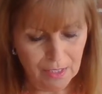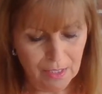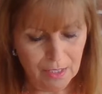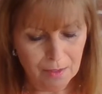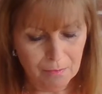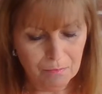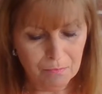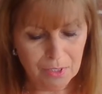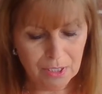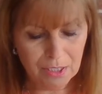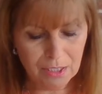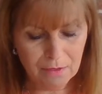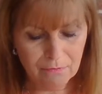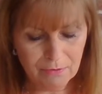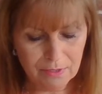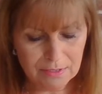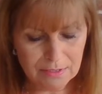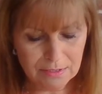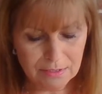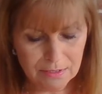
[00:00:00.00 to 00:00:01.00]
Many of
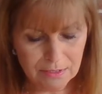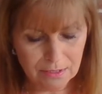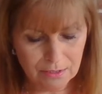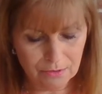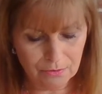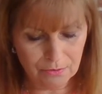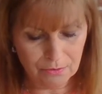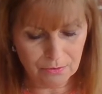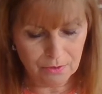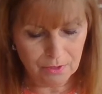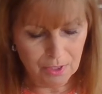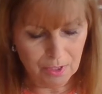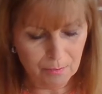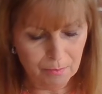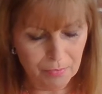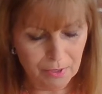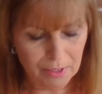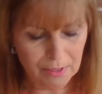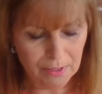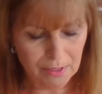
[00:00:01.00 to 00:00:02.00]
us snicker,
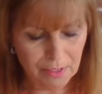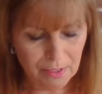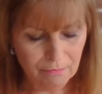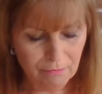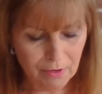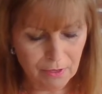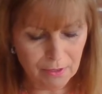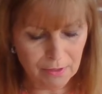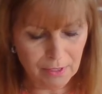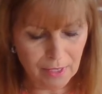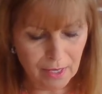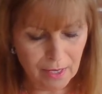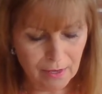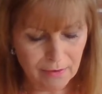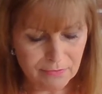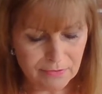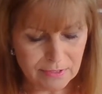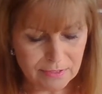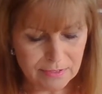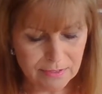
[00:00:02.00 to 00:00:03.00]
but live our
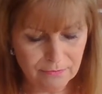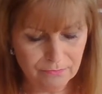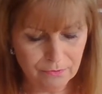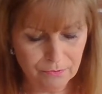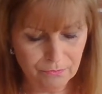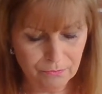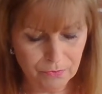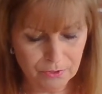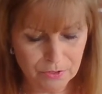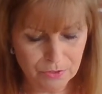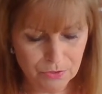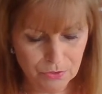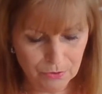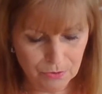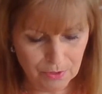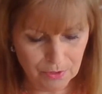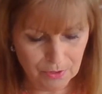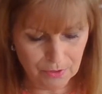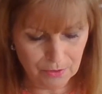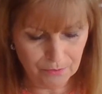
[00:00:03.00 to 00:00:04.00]
lives as if it was
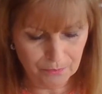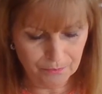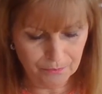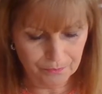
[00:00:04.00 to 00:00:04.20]
true.